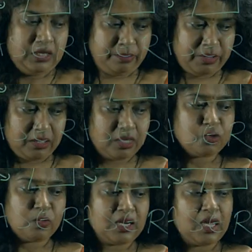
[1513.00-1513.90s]
because
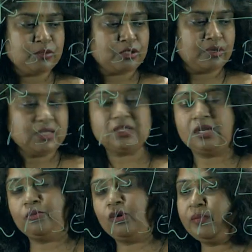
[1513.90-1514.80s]
one Armstrong is
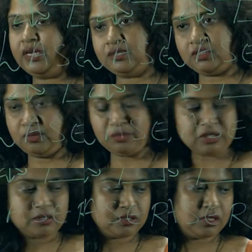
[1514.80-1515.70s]
10 power minus 10
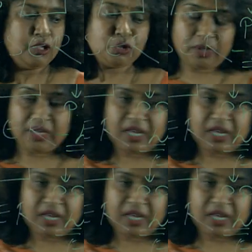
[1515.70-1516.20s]
meters. So, again I